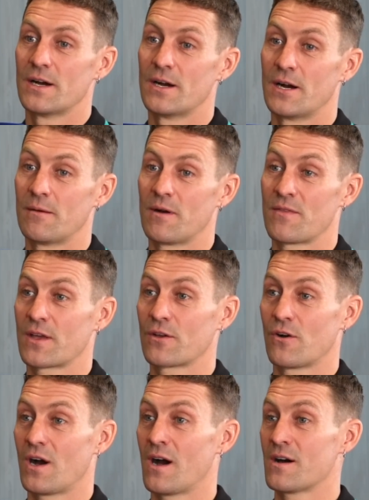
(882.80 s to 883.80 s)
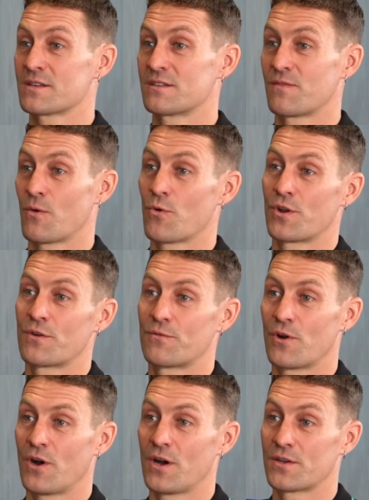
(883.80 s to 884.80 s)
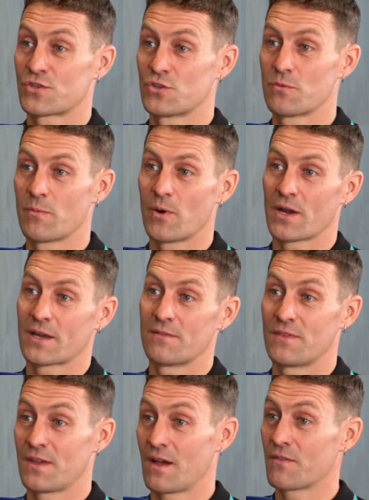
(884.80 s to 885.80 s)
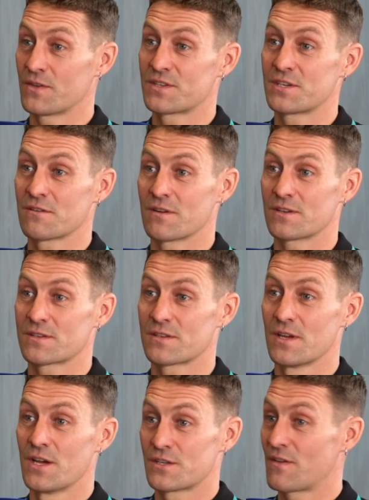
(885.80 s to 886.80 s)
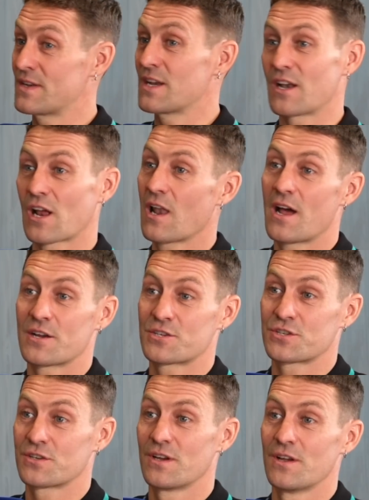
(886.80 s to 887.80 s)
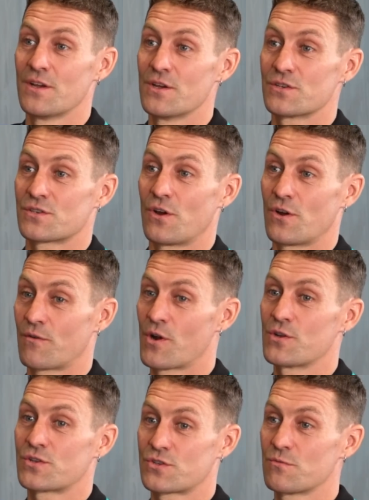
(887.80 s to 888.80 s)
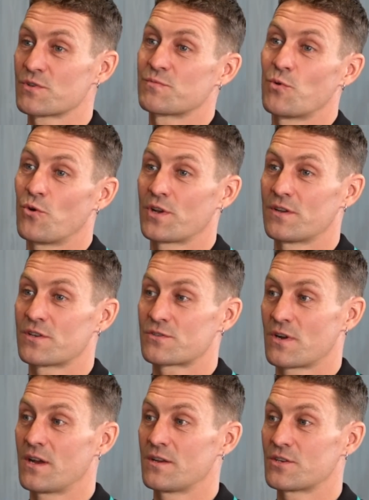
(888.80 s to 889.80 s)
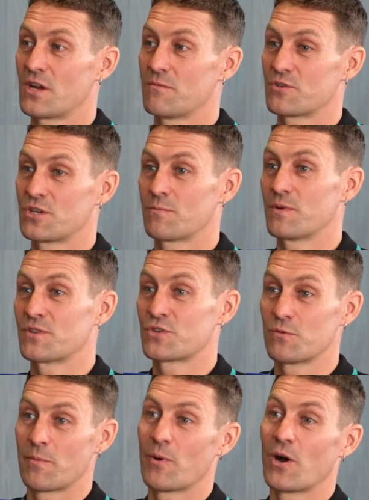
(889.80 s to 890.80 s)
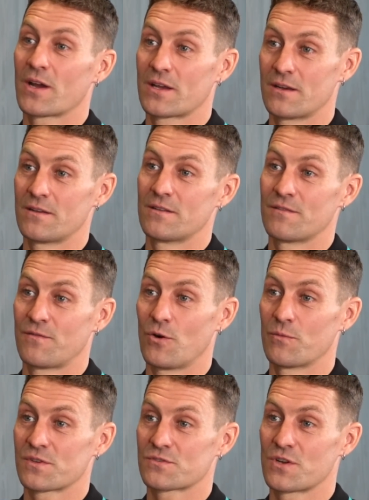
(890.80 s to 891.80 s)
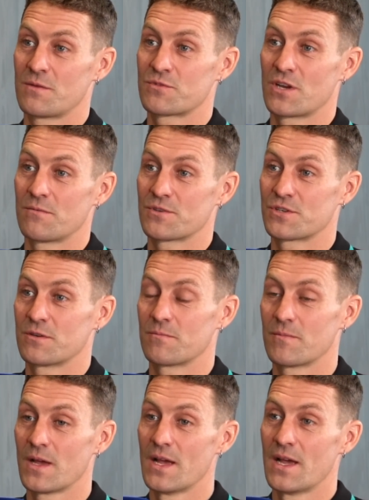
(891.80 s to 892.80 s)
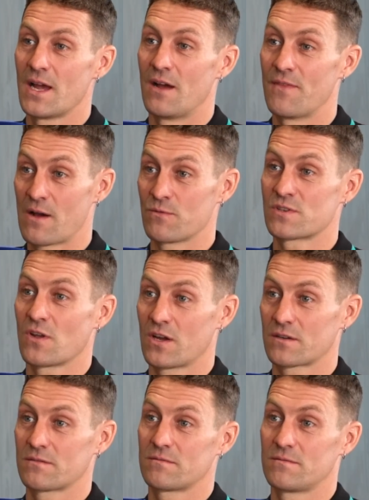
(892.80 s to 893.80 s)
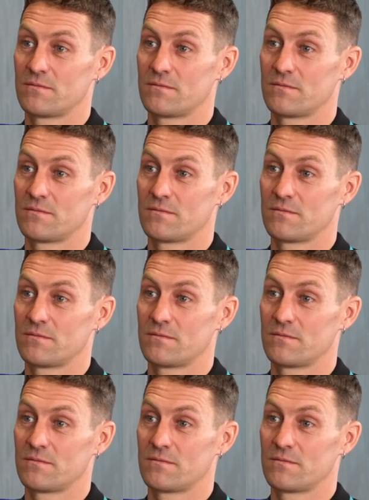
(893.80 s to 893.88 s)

I then got asked if I wanted to ride a Superbike in the other series. So they didn't clash. So I rode Supersport in Australian Championship and Superbike in the Formula Extreme Championship. And that was like,